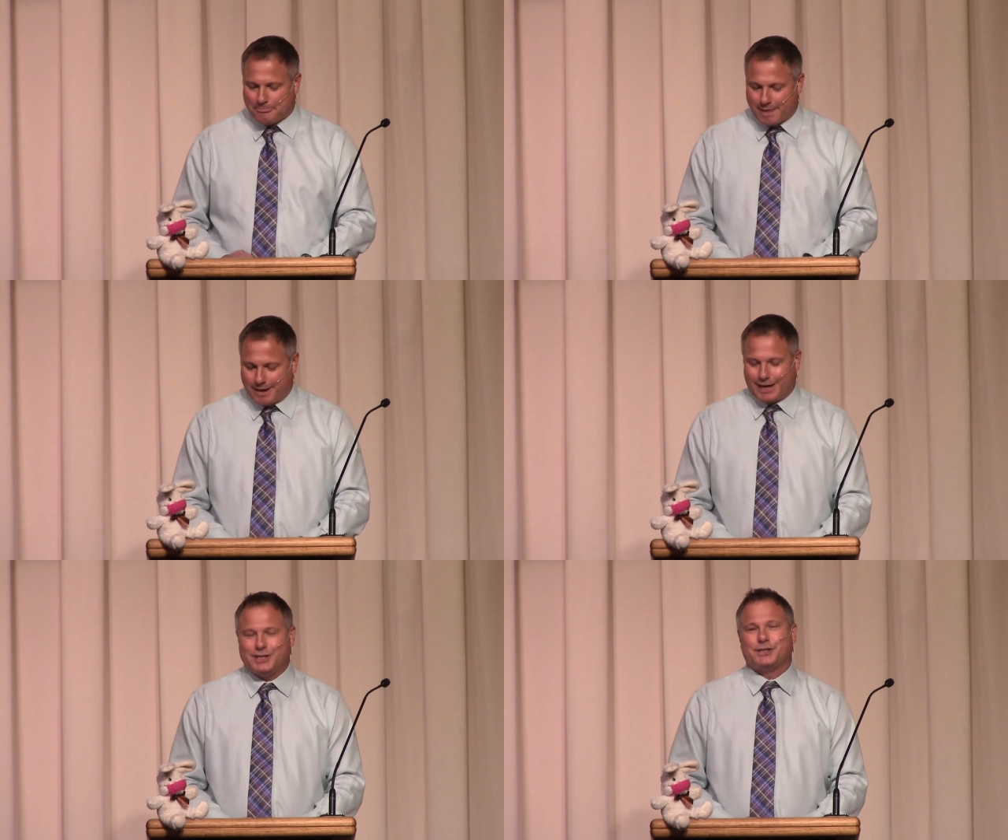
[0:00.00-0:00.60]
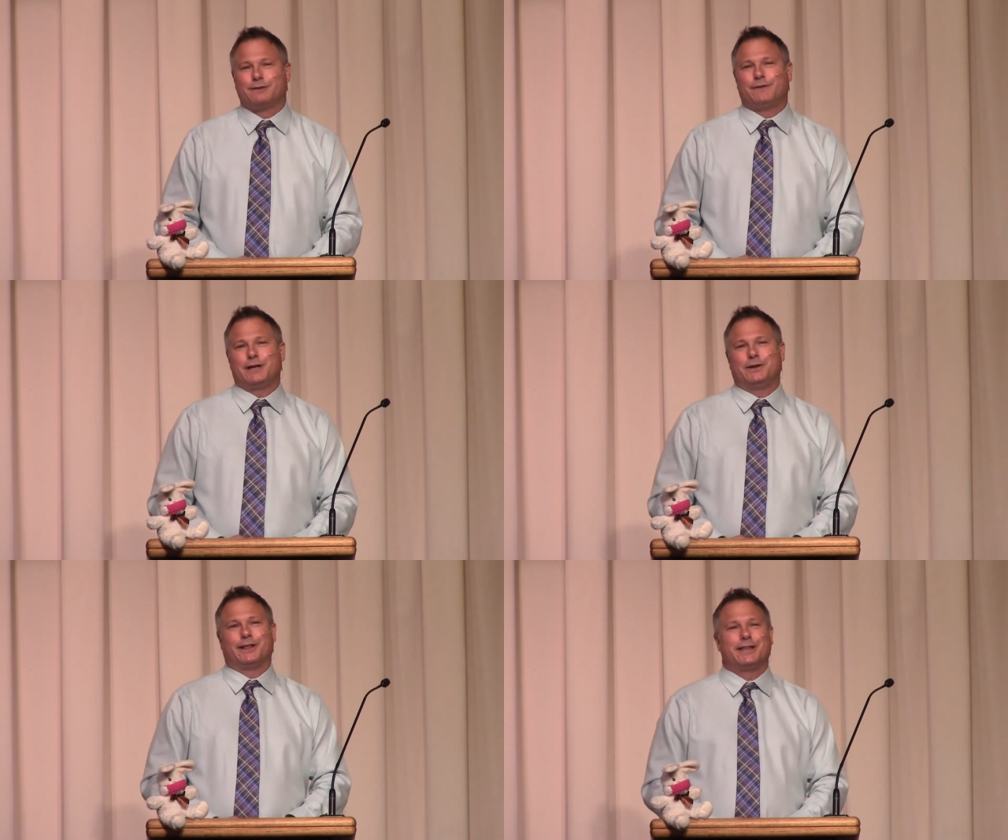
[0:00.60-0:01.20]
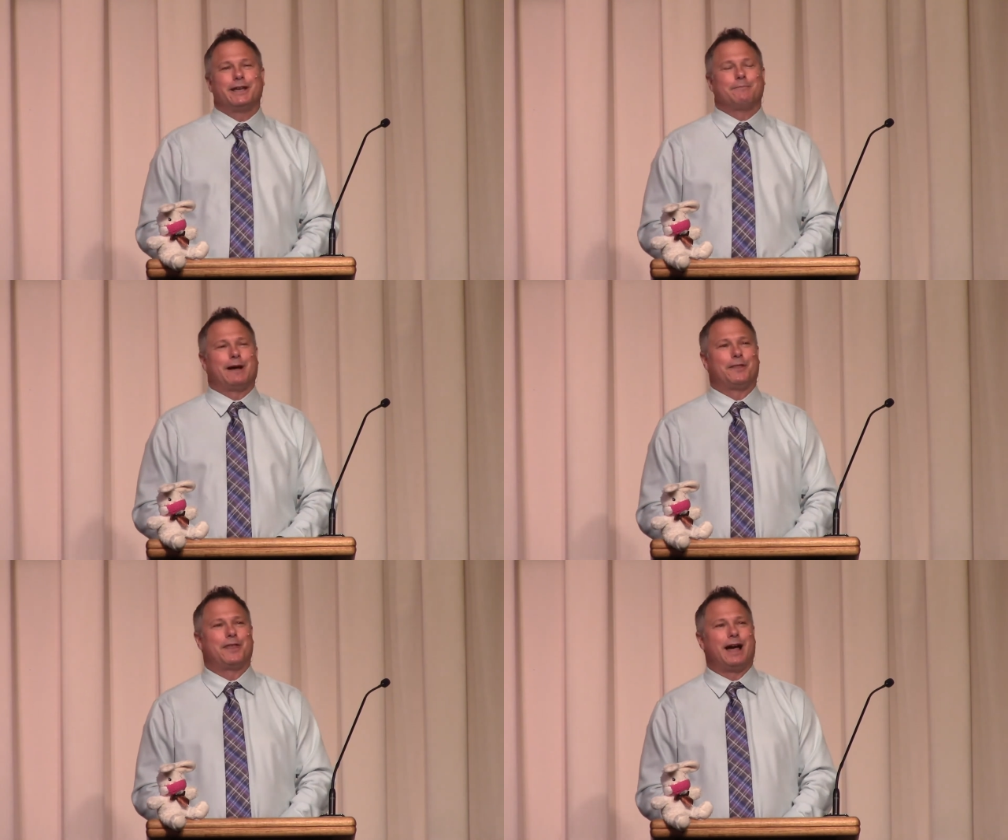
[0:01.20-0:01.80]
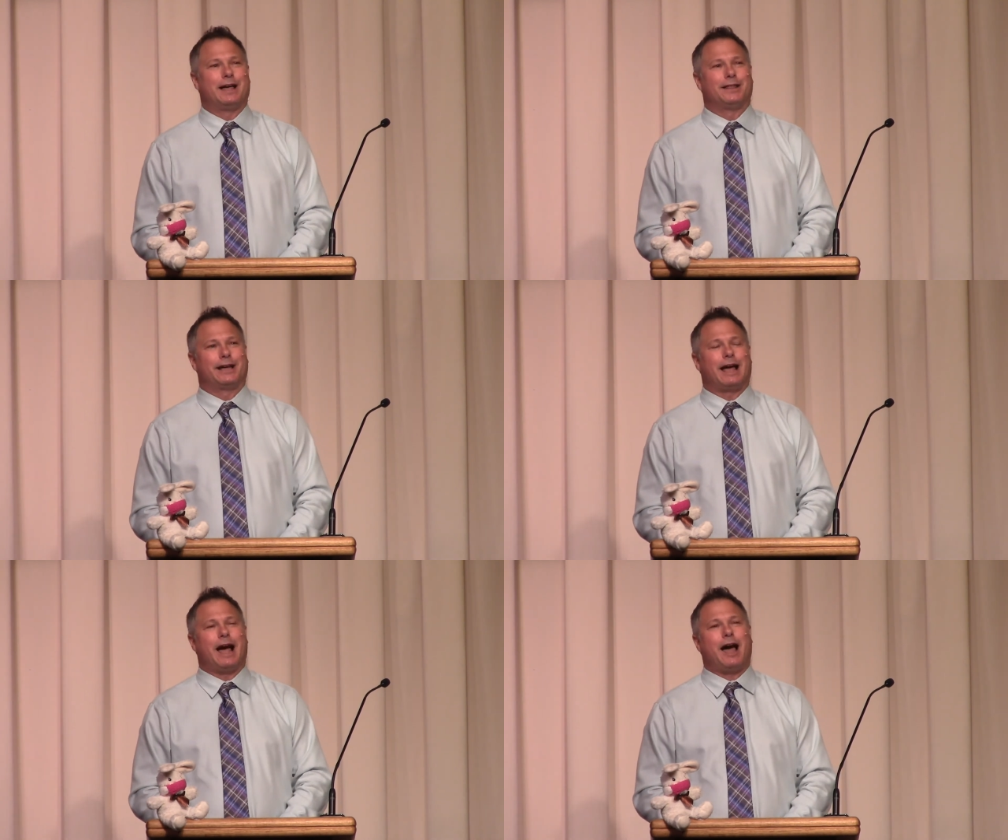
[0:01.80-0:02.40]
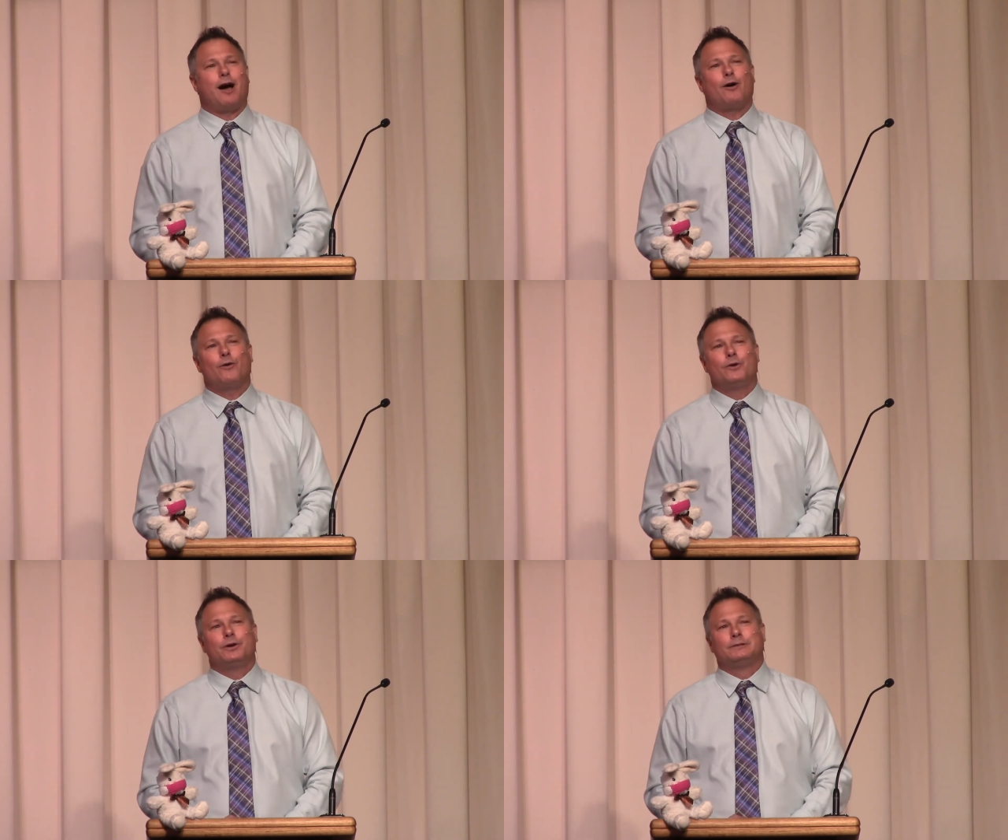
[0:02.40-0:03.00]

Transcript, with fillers: And I just invite you to think about that, like how